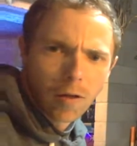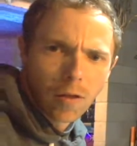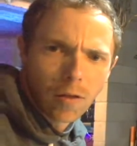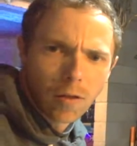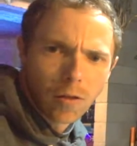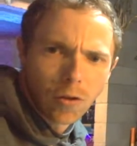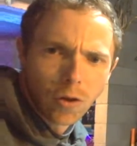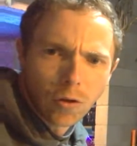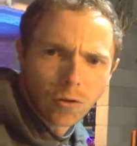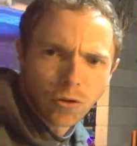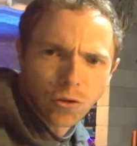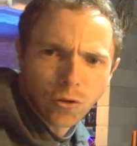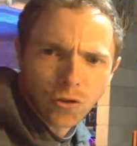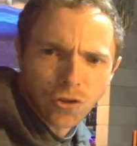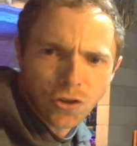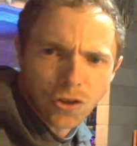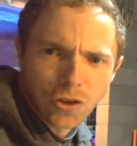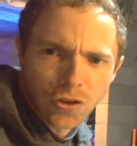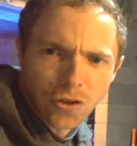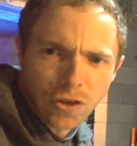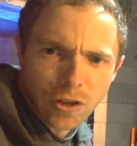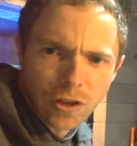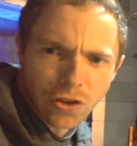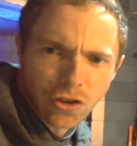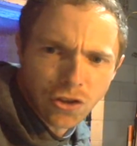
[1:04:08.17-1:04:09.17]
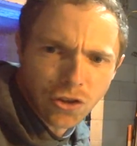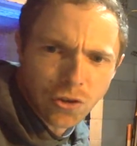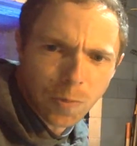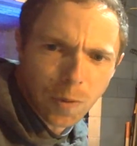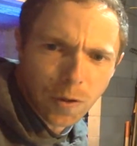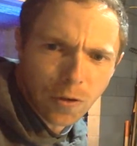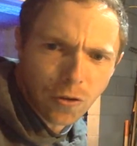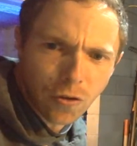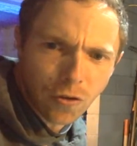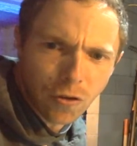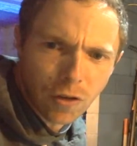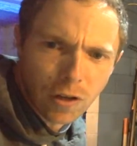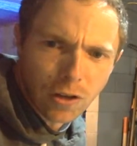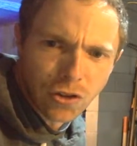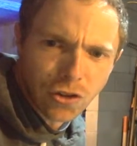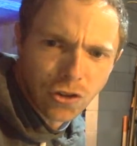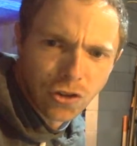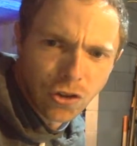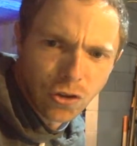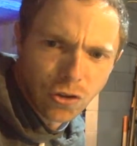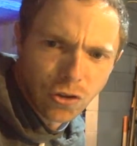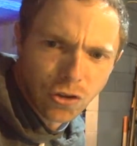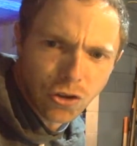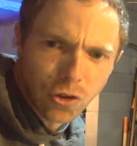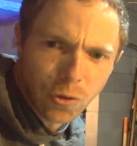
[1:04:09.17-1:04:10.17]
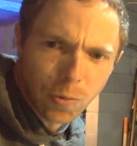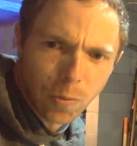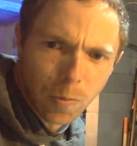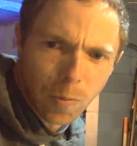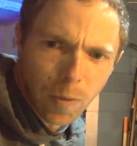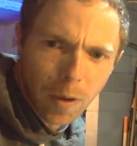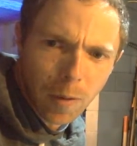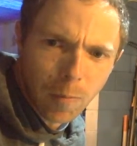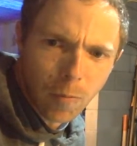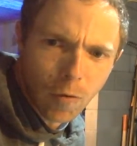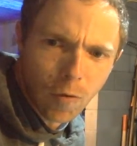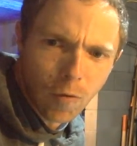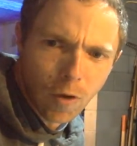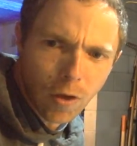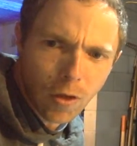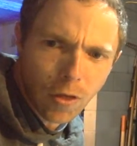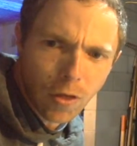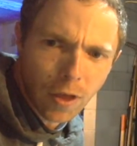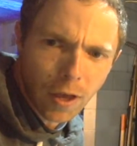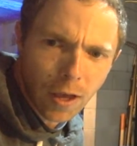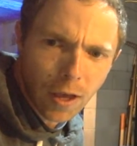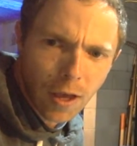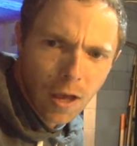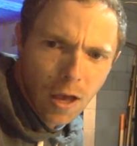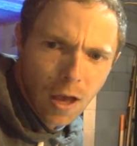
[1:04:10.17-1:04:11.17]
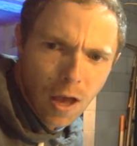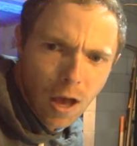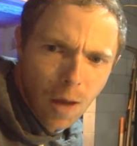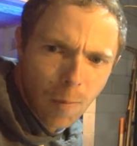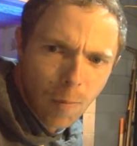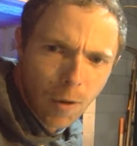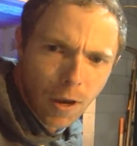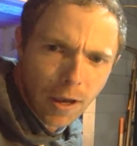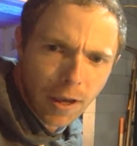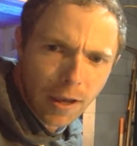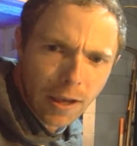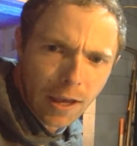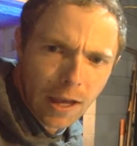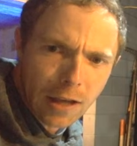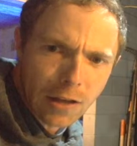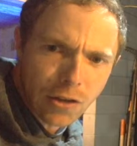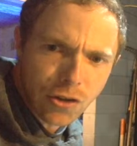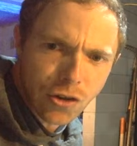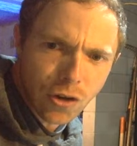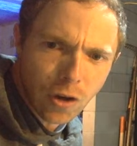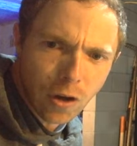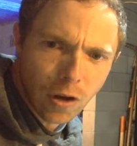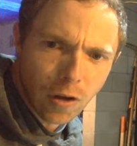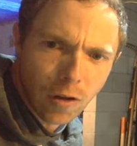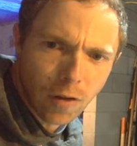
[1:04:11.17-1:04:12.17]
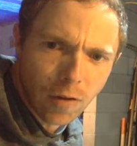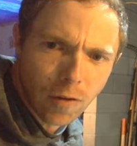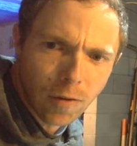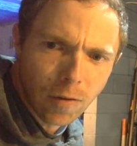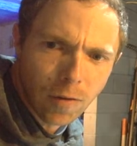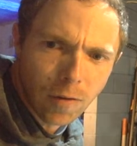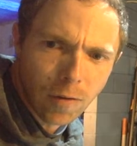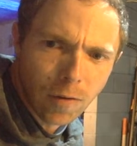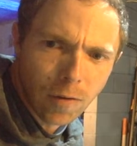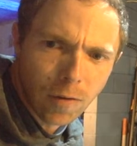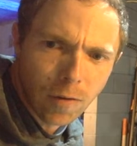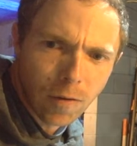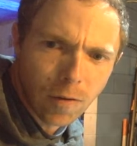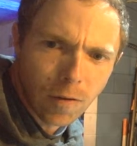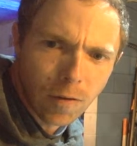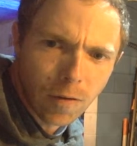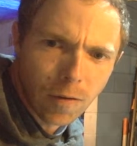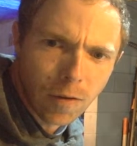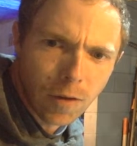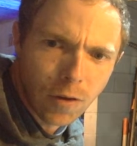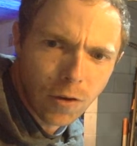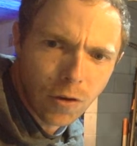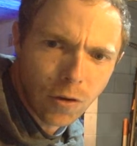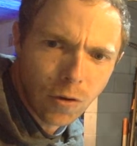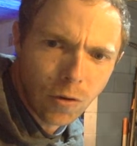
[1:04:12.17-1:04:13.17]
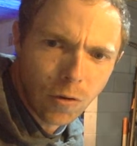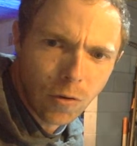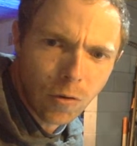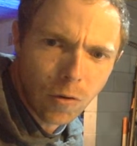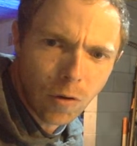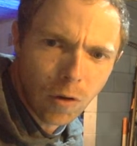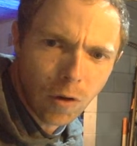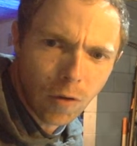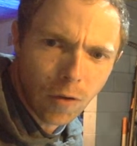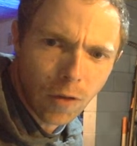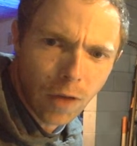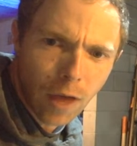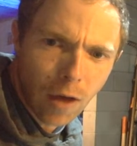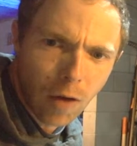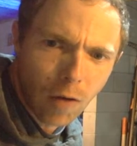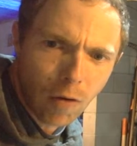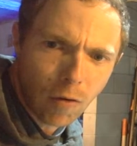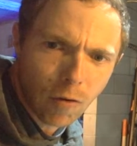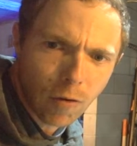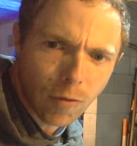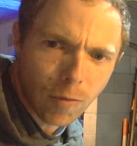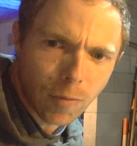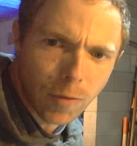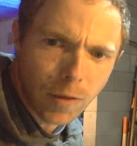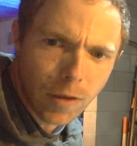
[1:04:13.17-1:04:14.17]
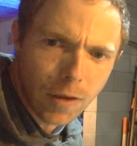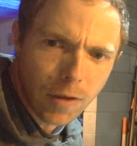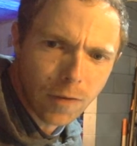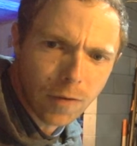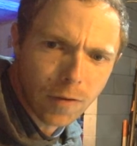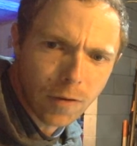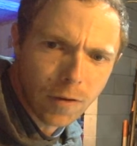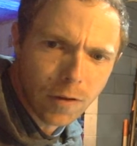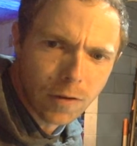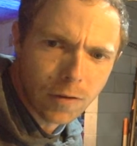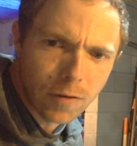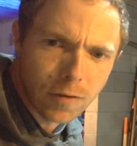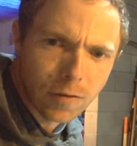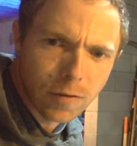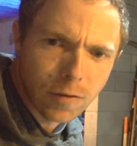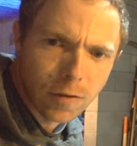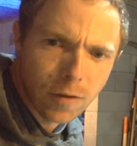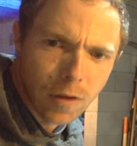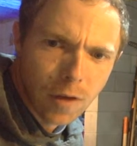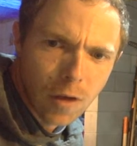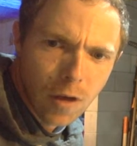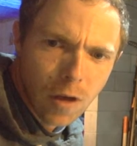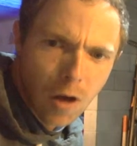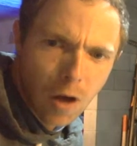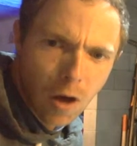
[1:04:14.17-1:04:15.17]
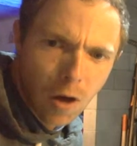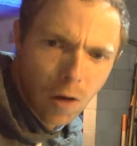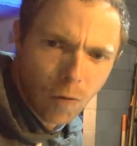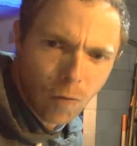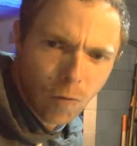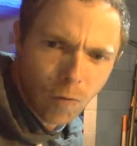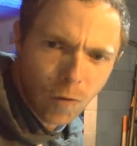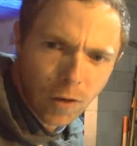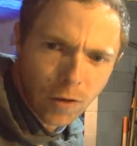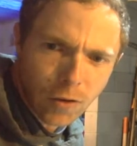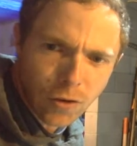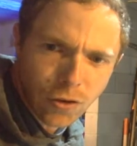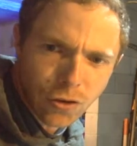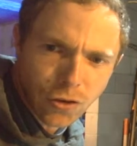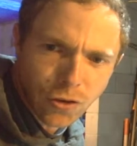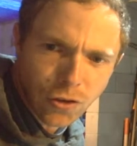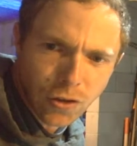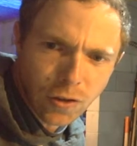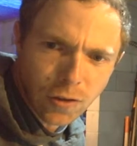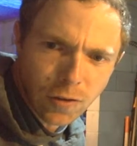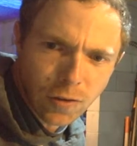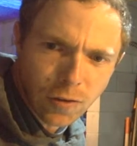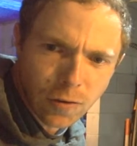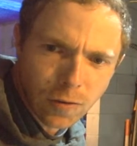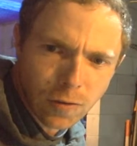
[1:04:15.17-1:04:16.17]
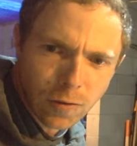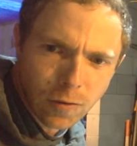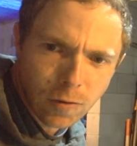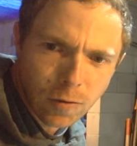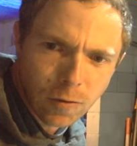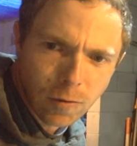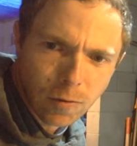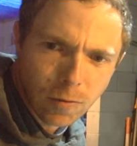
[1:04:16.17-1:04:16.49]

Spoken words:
Yozel says they're just about to release a new Superman movie. I think I might catch it on the algorithm. Yeah, nice. Alphaxis says,